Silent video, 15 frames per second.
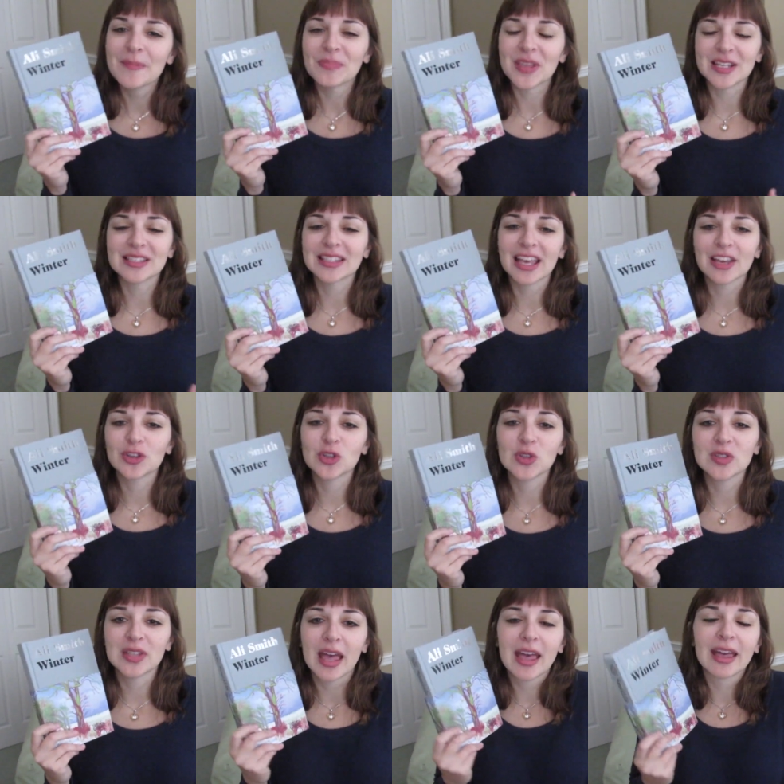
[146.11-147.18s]
It's like
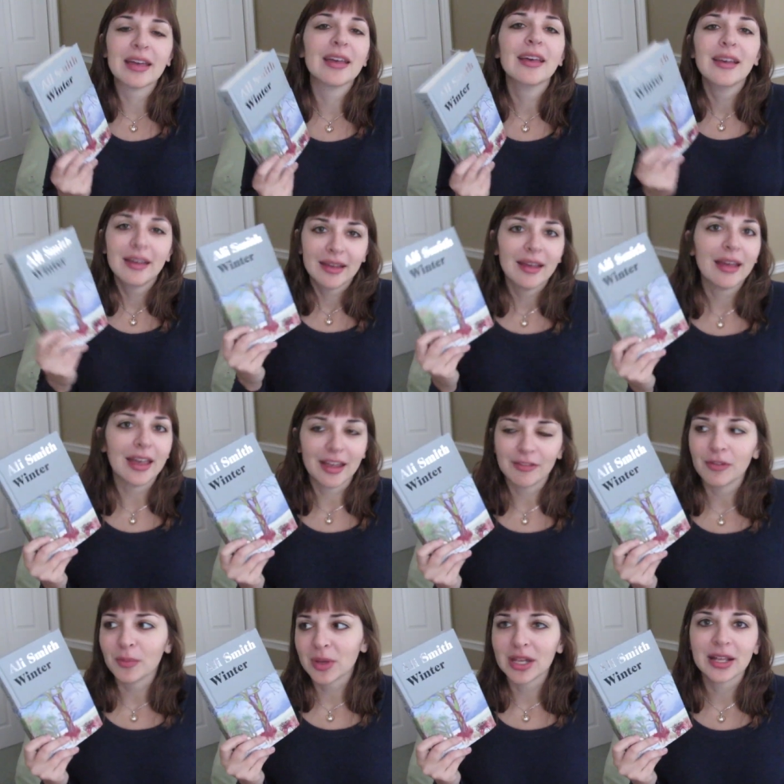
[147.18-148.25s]
she's saying, hey, if
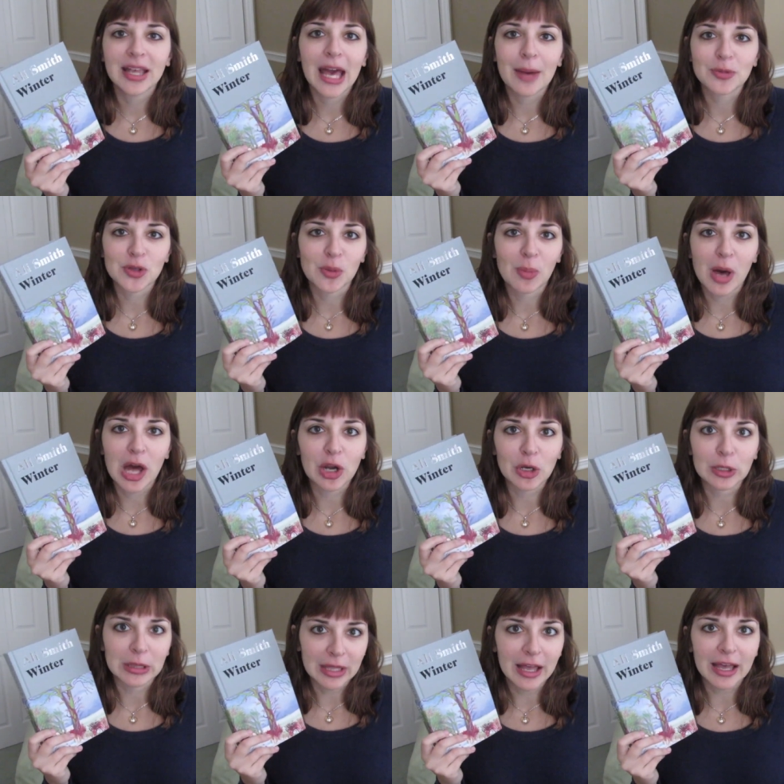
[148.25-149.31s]
I'm gonna capture
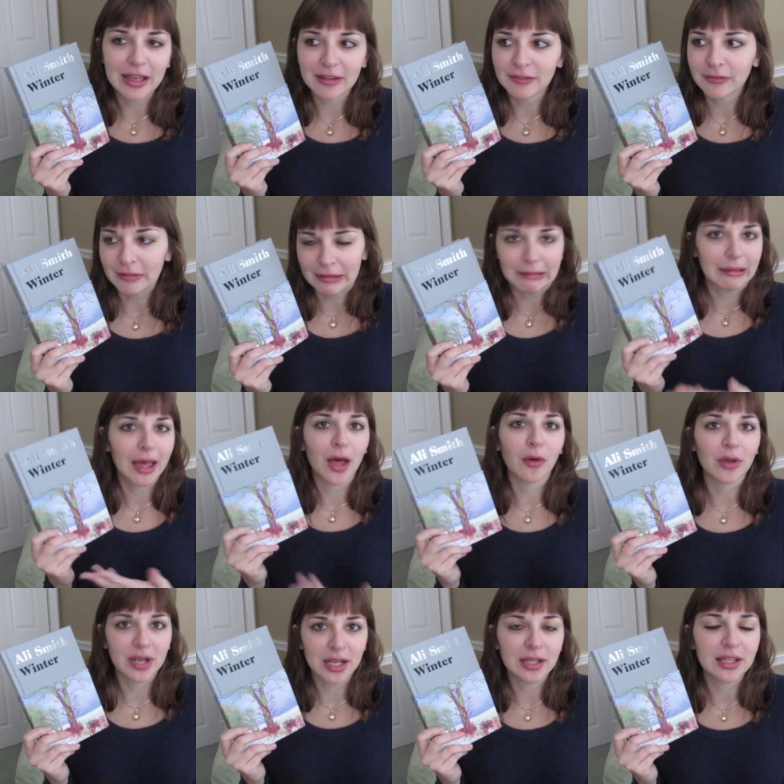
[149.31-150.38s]
modern life, like how
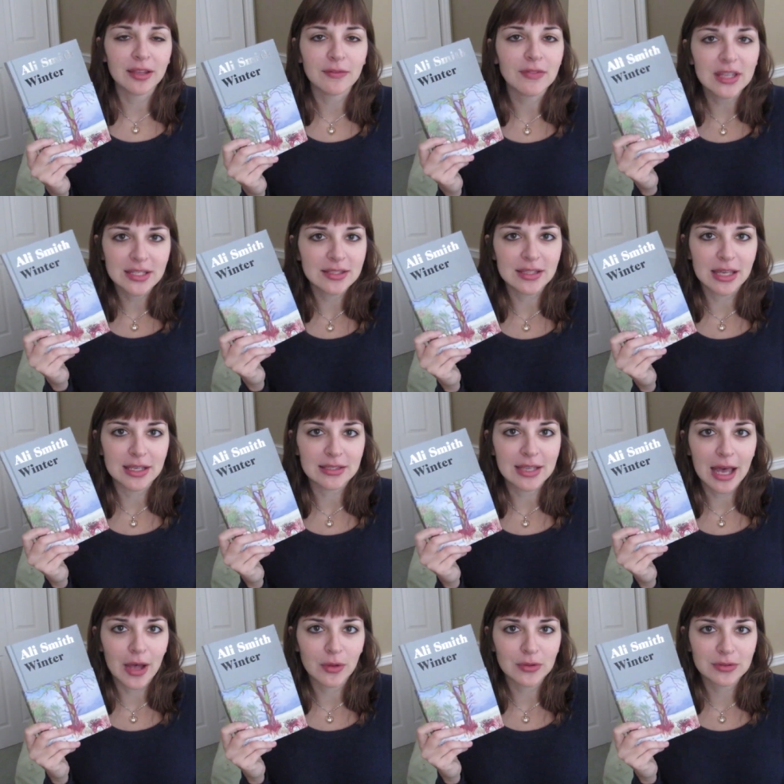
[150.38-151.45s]
could I leave these things
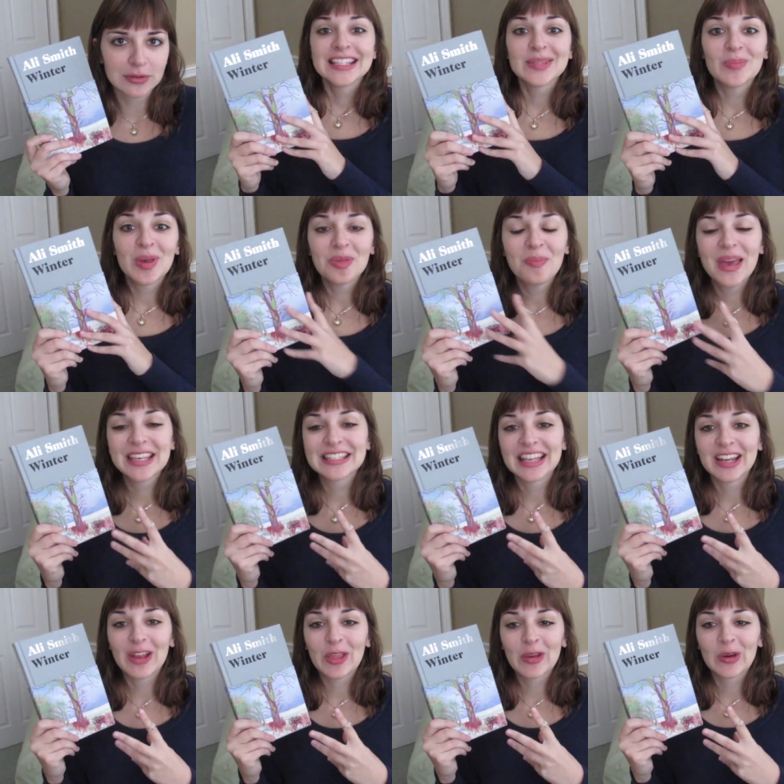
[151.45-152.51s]
out? Smith makes
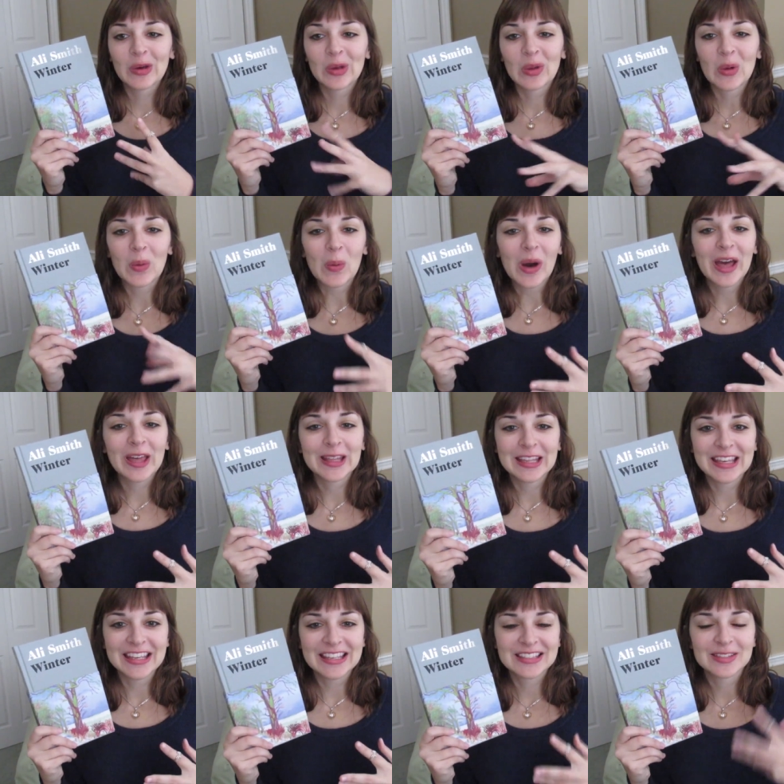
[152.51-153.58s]
another
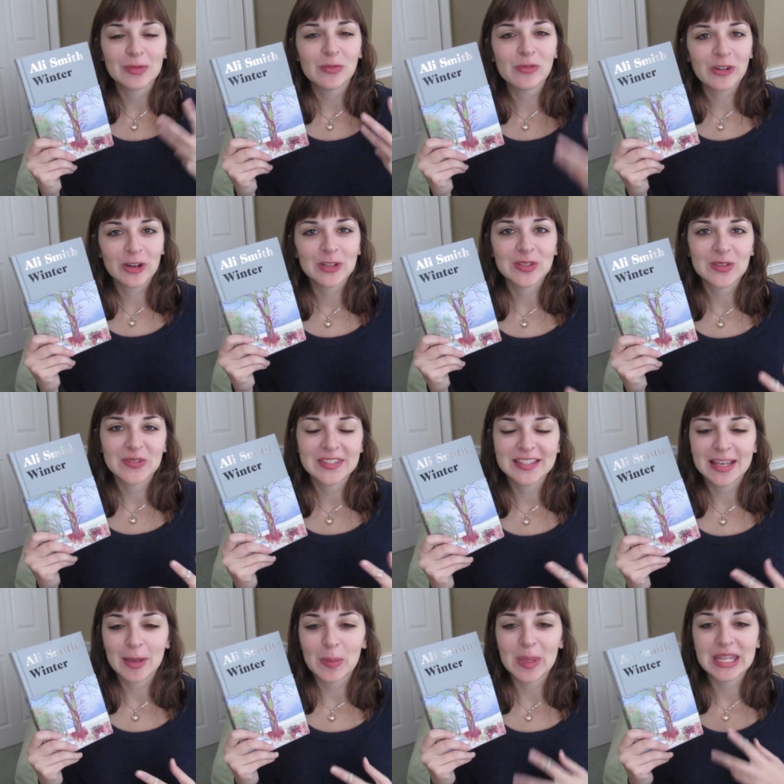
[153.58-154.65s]
quietly subversive
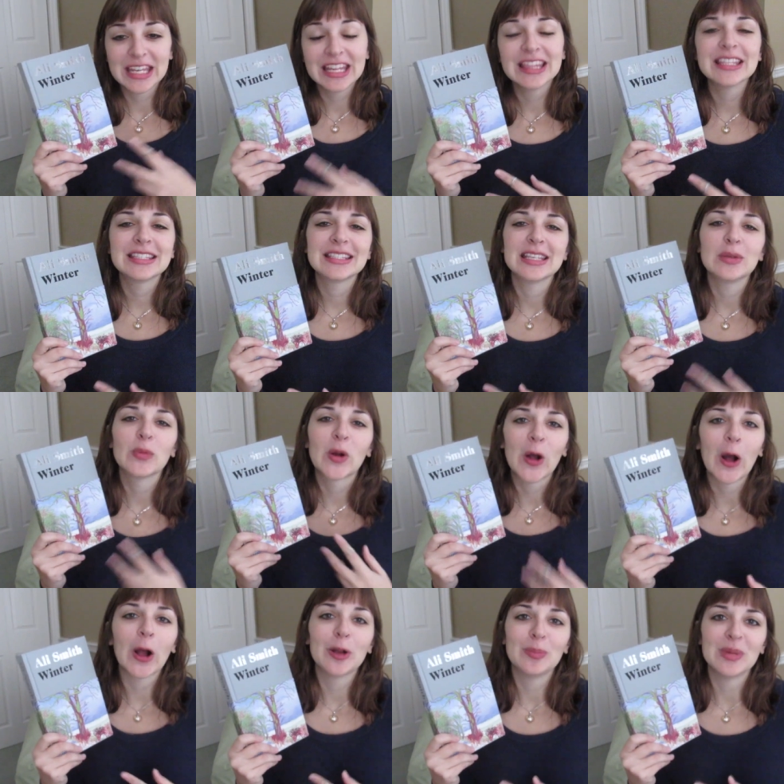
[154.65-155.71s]
statement in the scene where
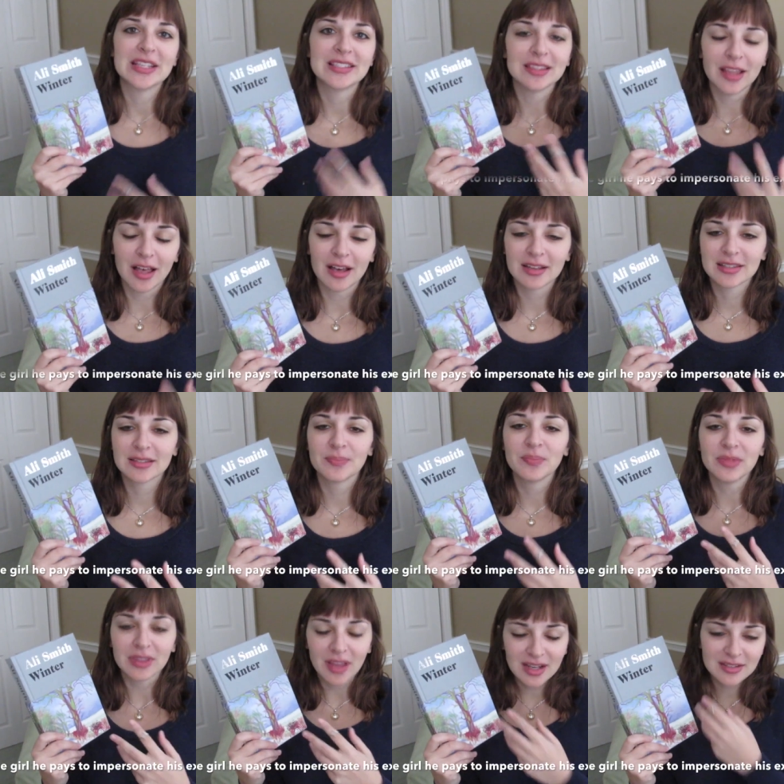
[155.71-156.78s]
Art meets Lux.
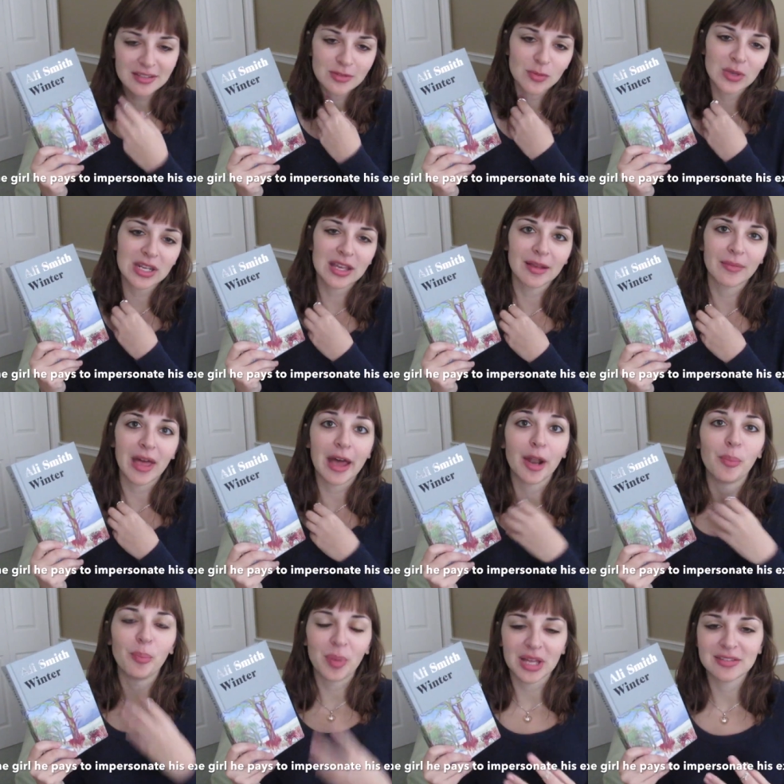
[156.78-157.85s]
Lux is reading at
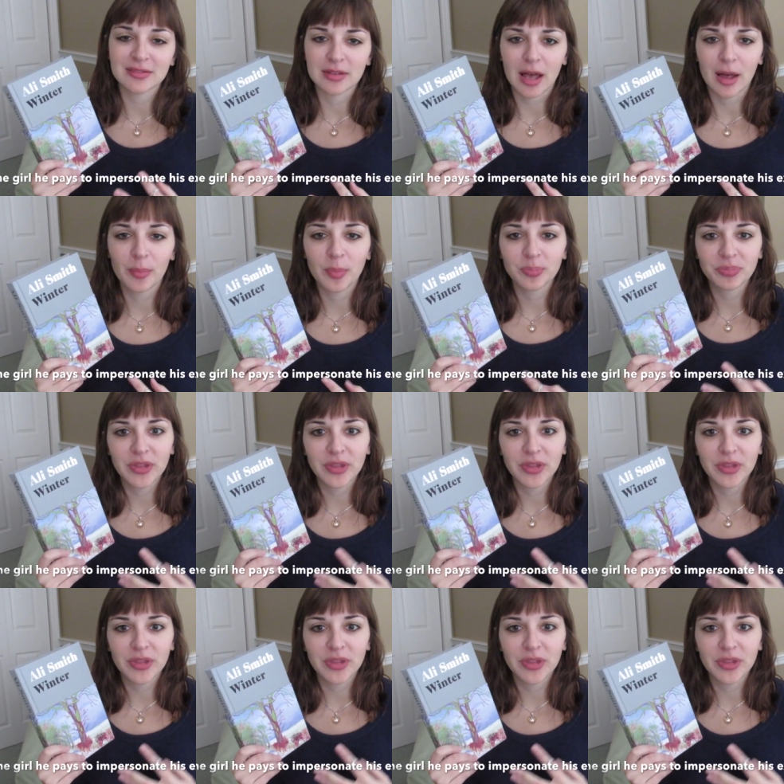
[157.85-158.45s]
a bus stop